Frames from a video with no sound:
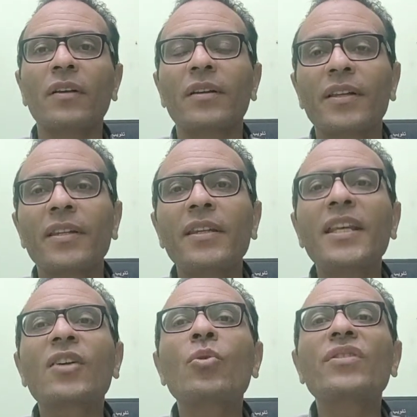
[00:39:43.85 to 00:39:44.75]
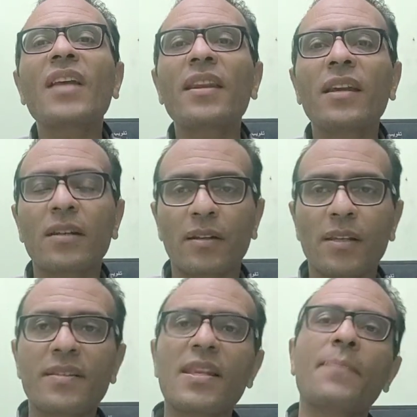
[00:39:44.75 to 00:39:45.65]
nicotinic
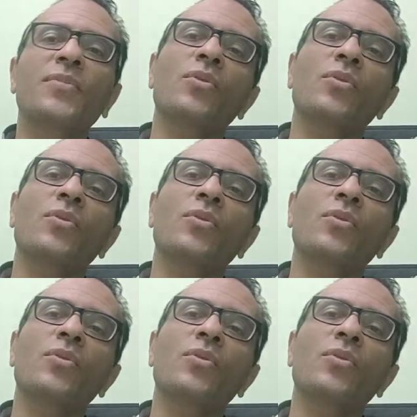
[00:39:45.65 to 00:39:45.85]
receptors